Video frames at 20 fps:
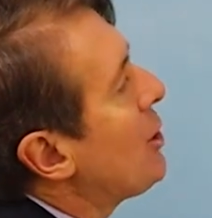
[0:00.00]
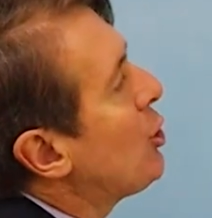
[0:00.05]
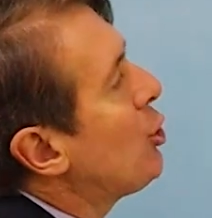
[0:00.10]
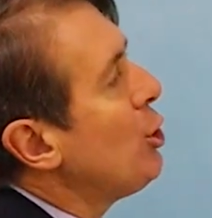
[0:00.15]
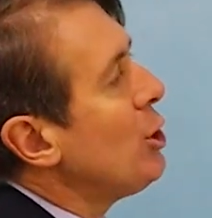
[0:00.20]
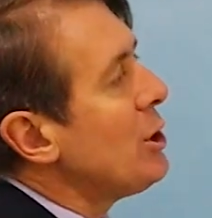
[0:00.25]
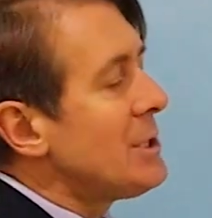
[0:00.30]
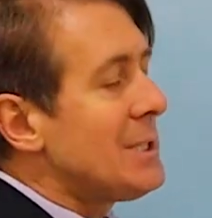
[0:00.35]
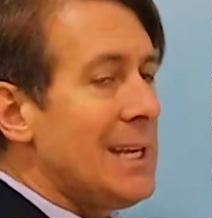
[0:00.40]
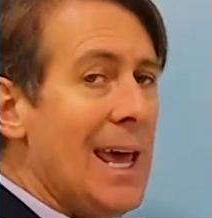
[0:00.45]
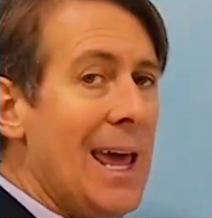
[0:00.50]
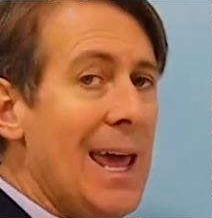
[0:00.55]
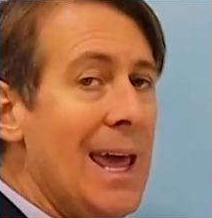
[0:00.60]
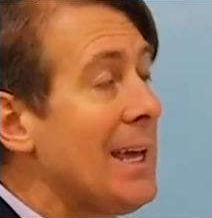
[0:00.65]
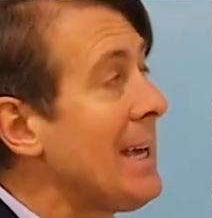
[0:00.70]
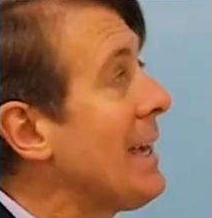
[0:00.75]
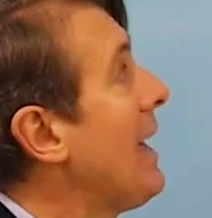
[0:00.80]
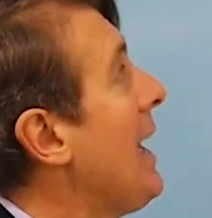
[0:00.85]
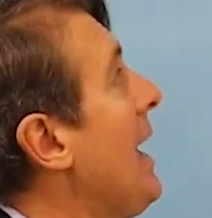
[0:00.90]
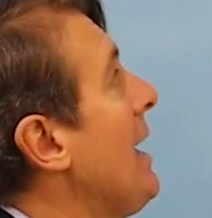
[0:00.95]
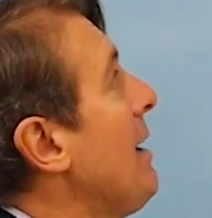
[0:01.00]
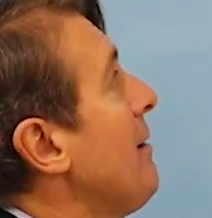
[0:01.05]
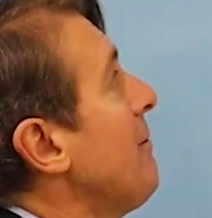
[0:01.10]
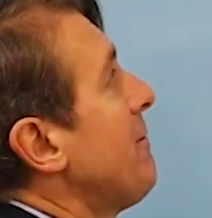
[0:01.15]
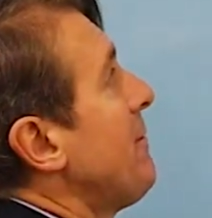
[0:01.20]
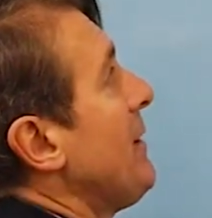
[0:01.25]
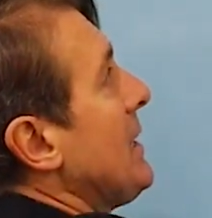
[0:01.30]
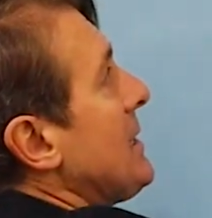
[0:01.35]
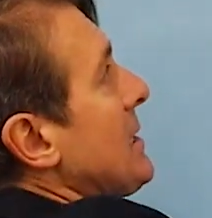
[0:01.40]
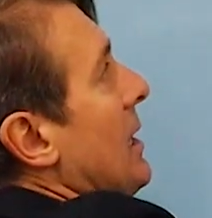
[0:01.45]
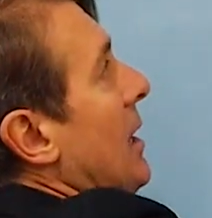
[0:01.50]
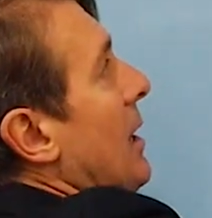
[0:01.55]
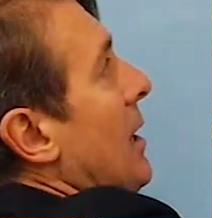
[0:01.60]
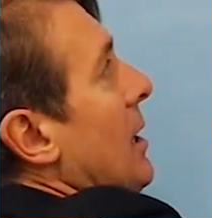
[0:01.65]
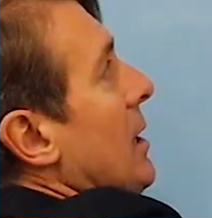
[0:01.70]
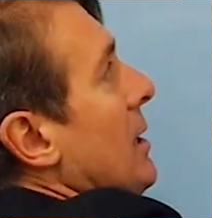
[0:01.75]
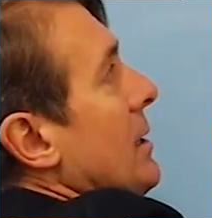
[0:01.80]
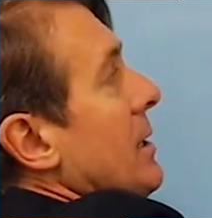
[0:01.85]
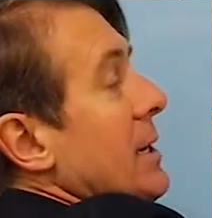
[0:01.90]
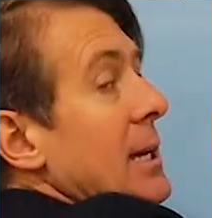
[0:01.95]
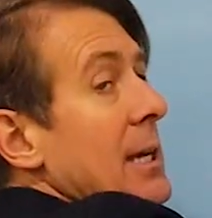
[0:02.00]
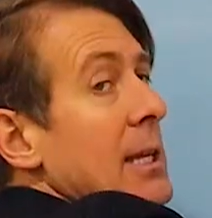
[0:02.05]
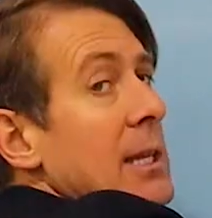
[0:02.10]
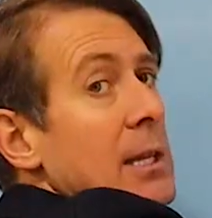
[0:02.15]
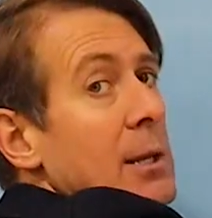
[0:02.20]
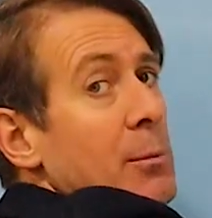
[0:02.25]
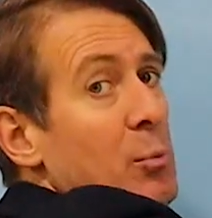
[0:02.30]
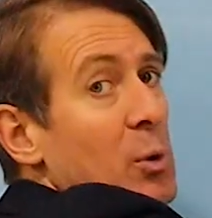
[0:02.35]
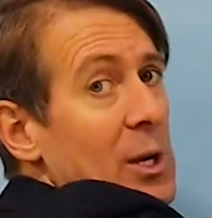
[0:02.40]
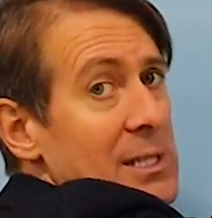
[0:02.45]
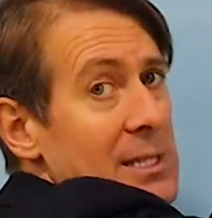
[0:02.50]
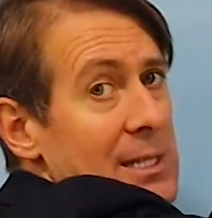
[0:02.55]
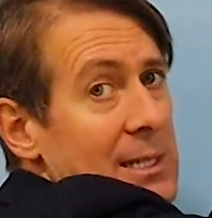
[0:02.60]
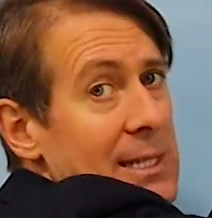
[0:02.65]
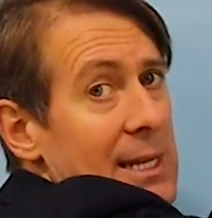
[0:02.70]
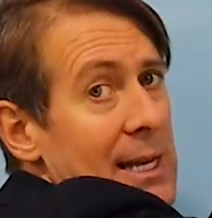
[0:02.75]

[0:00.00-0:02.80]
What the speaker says: could take a fetha in the present